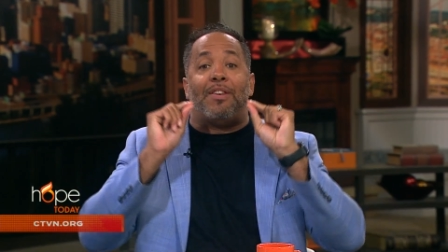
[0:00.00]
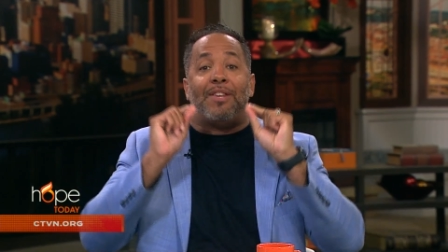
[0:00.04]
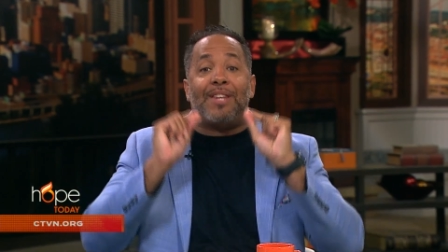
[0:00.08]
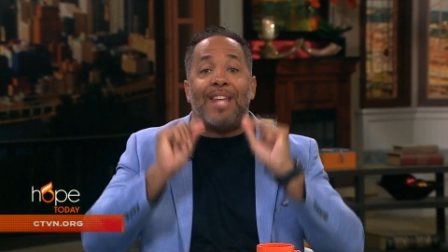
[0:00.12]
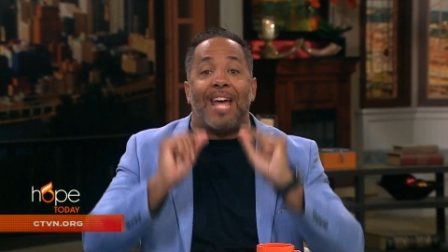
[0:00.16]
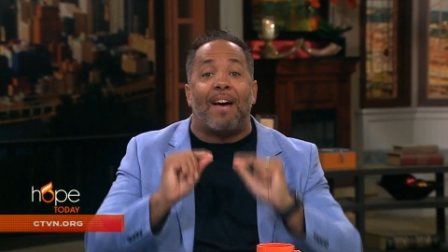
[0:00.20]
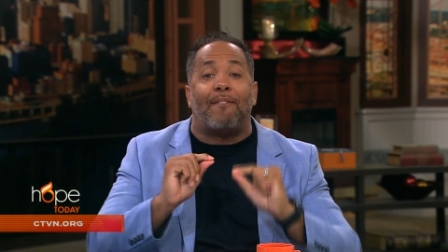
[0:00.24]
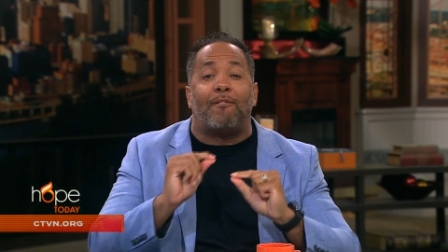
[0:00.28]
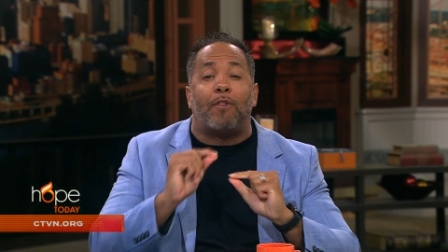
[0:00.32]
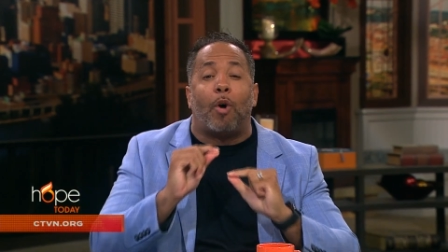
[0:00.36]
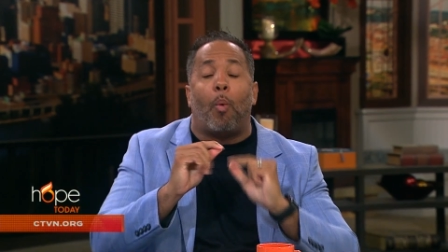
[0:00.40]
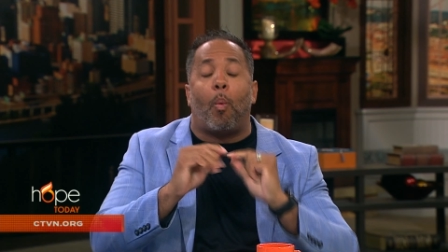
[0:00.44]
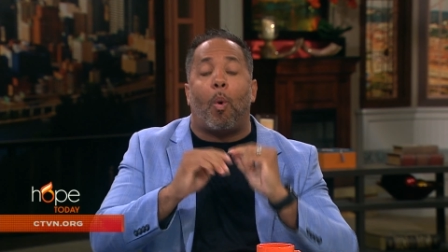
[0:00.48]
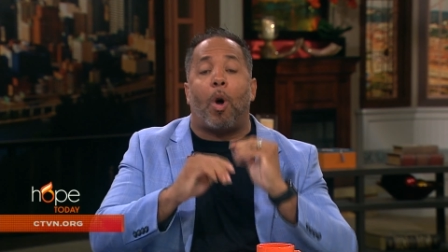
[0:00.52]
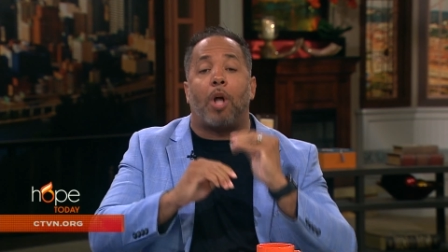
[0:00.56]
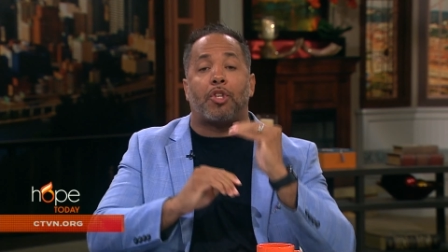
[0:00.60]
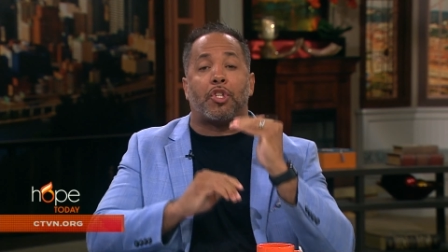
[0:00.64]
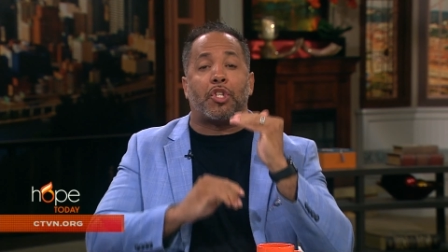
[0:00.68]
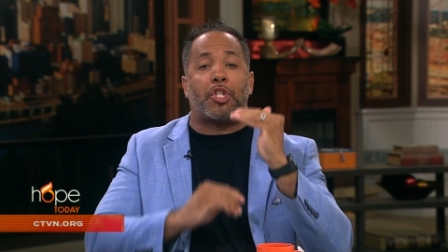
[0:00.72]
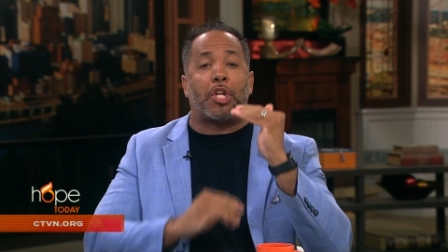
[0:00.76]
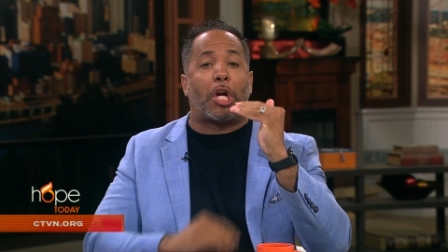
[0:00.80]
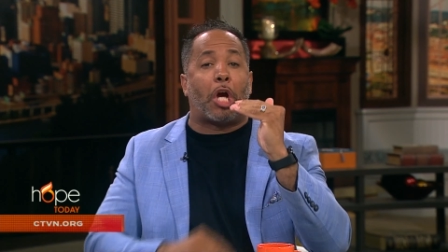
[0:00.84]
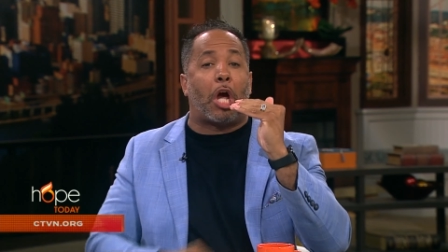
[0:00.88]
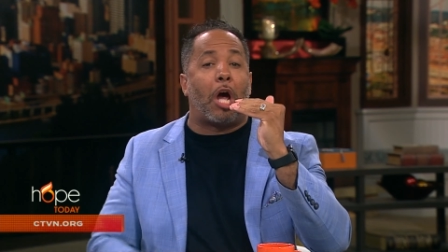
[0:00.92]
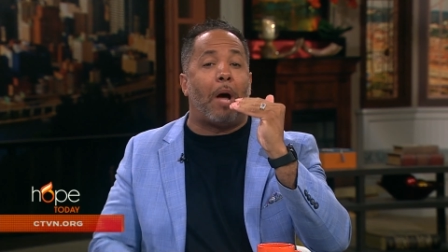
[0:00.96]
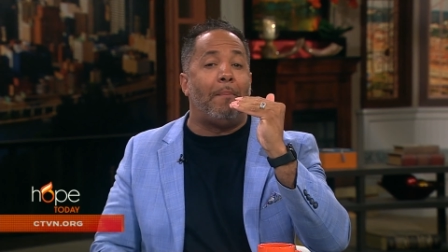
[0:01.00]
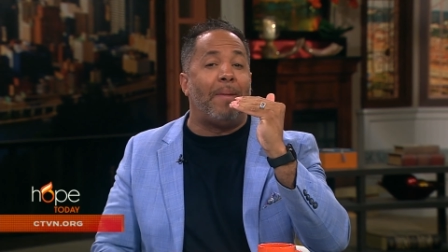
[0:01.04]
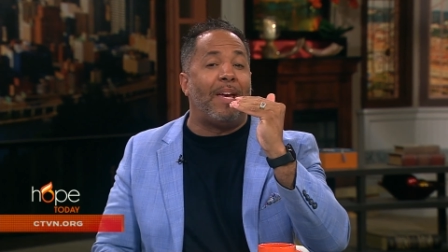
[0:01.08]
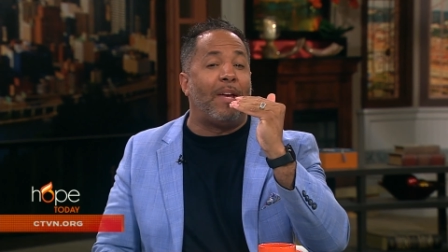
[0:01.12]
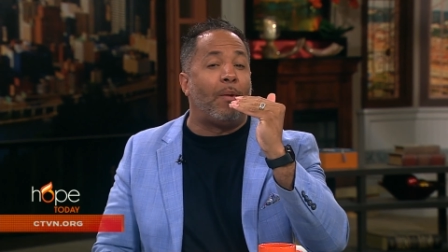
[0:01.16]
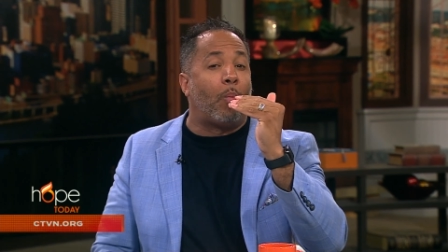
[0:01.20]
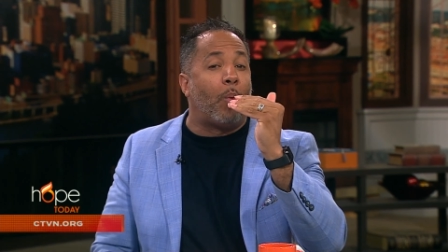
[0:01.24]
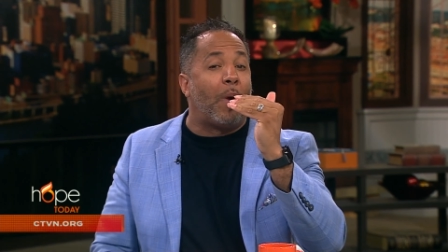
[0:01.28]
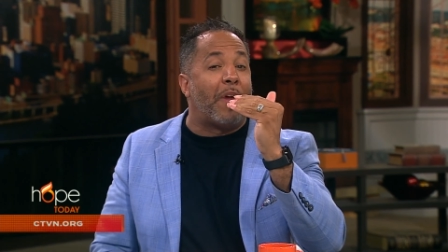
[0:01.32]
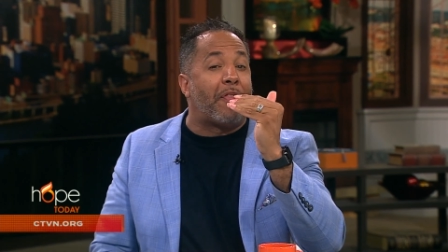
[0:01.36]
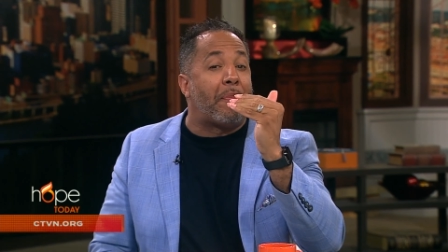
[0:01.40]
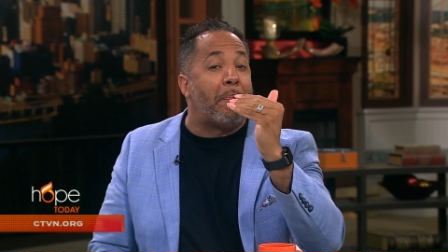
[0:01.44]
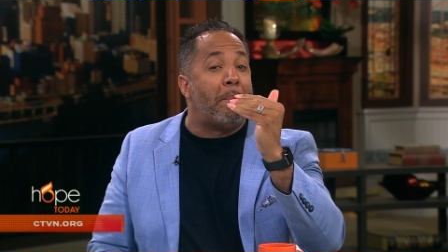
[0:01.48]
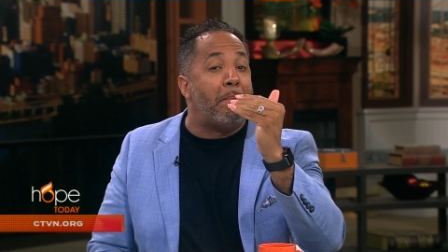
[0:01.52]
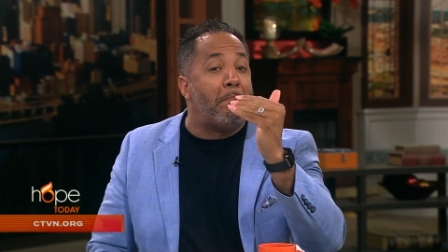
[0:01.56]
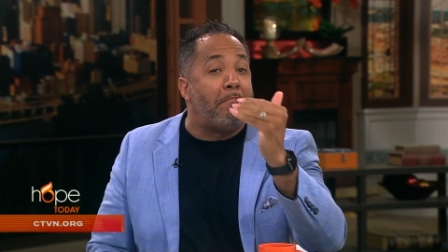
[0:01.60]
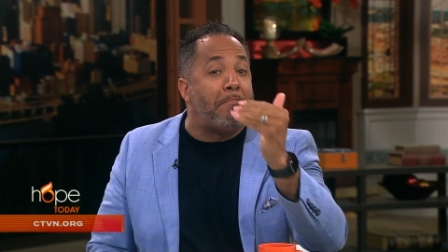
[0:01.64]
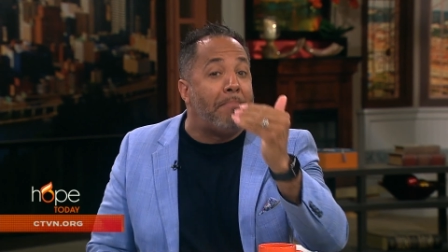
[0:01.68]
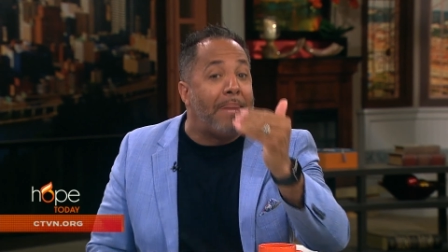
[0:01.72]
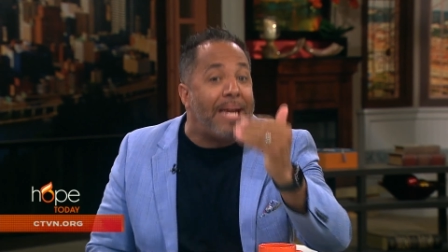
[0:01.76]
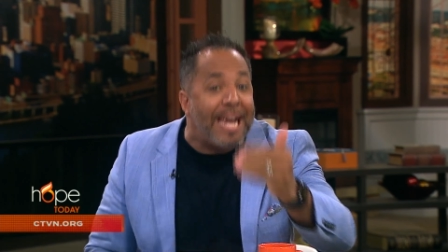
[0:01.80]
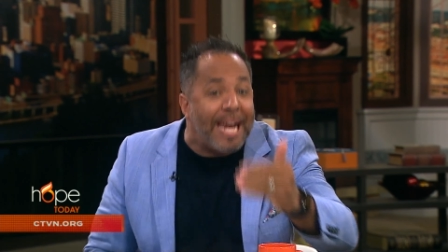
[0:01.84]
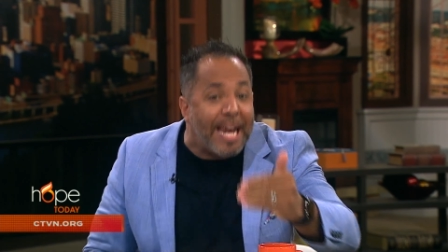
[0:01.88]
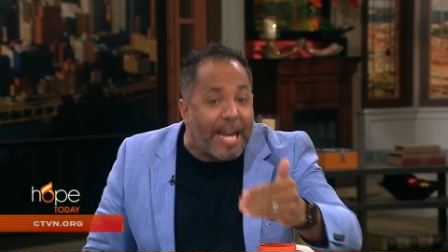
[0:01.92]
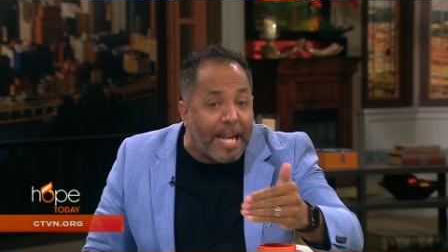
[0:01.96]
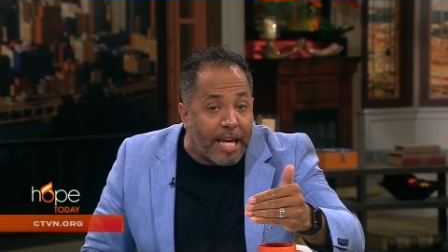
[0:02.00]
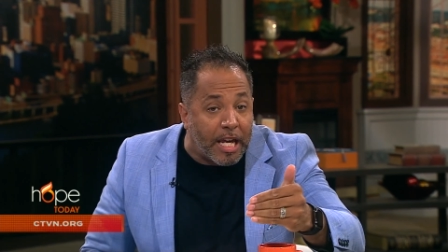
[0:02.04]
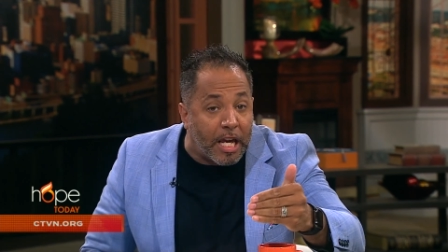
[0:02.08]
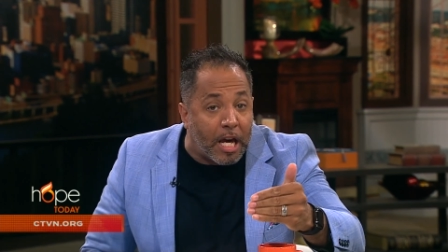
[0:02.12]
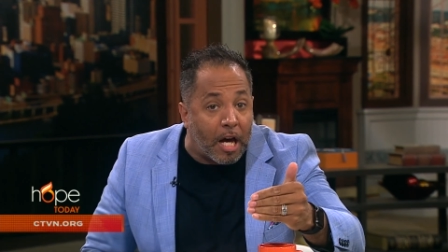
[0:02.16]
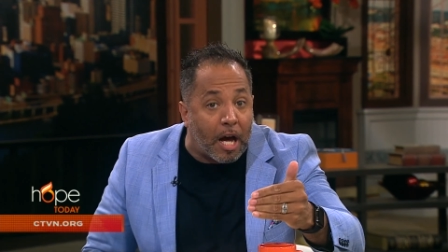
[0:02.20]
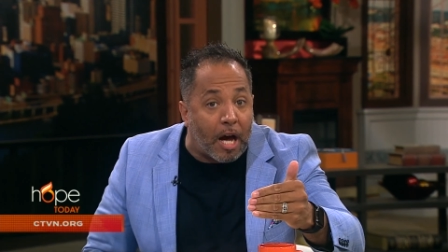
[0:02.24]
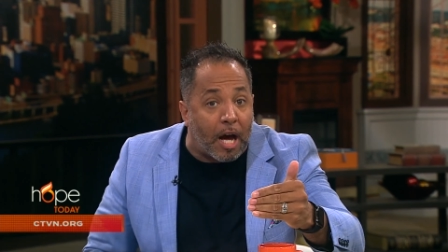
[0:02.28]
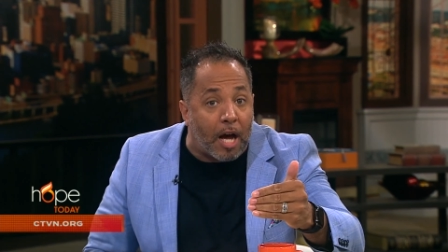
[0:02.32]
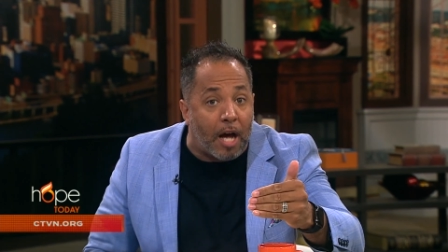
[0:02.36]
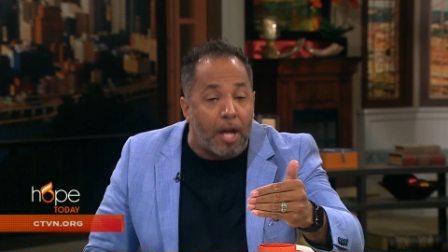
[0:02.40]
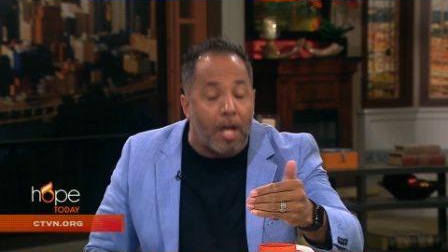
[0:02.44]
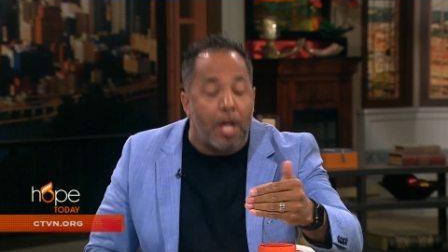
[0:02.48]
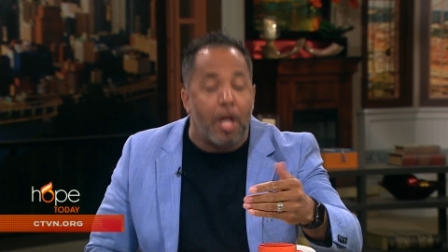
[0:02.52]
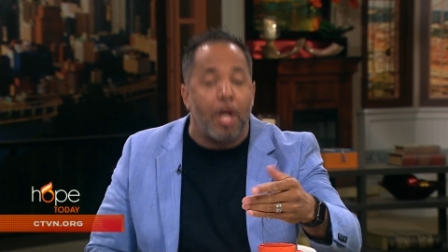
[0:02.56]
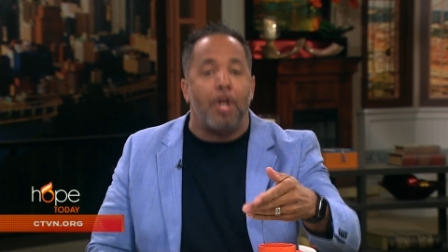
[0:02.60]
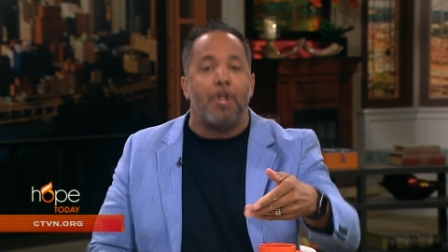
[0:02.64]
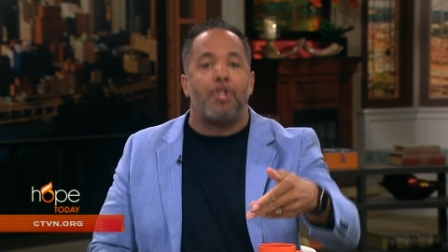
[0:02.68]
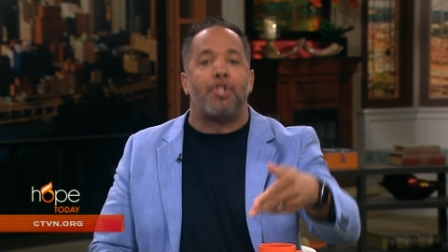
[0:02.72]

the devil wants to come in with media